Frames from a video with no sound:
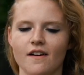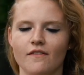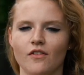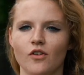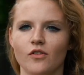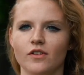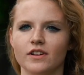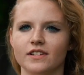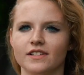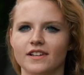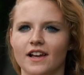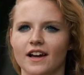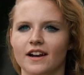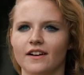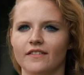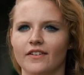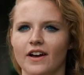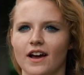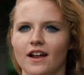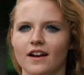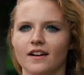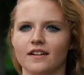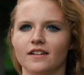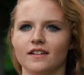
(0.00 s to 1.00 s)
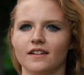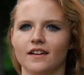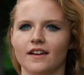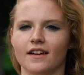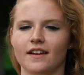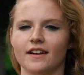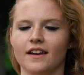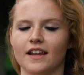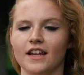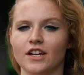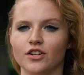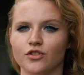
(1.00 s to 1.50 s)
I've always kind of had
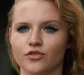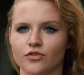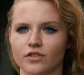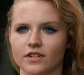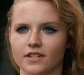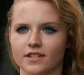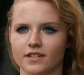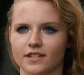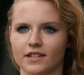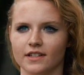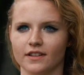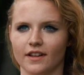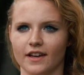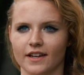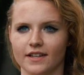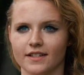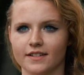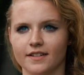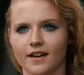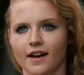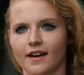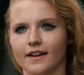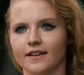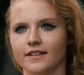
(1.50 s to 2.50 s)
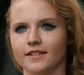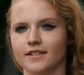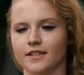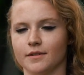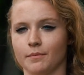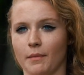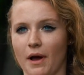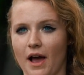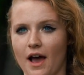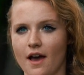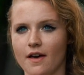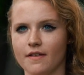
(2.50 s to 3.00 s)
an interest in like science and
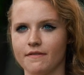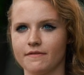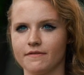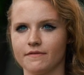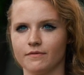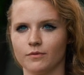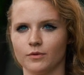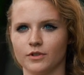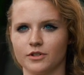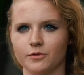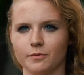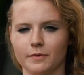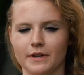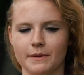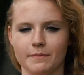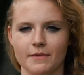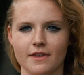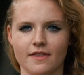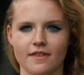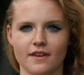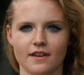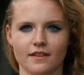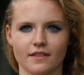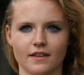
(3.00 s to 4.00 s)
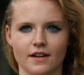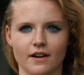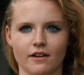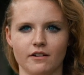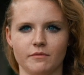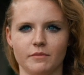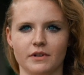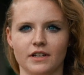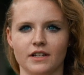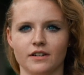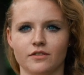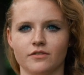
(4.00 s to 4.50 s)
math, which made me think that
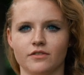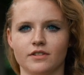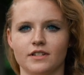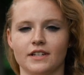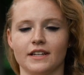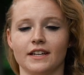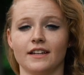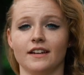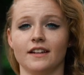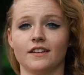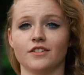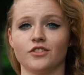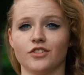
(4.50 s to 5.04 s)
I'd be interesting in